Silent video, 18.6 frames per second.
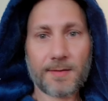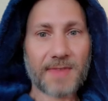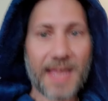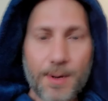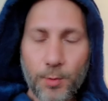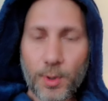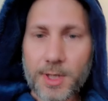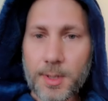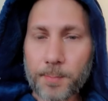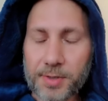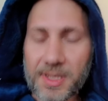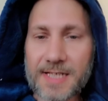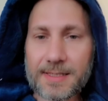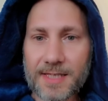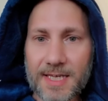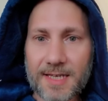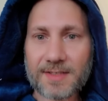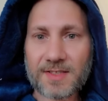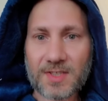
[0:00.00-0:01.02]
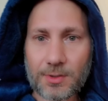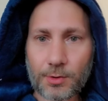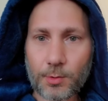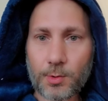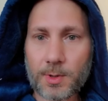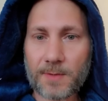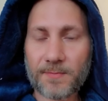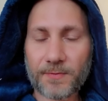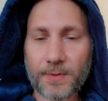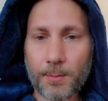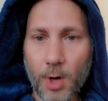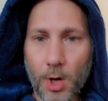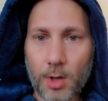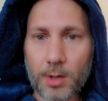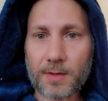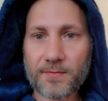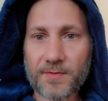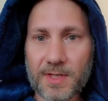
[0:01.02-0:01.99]
They were completely excluded from
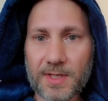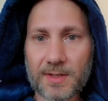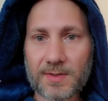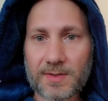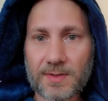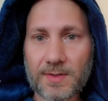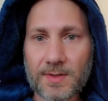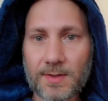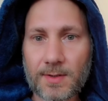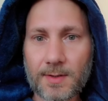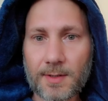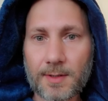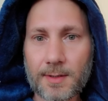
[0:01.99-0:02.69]
all of this.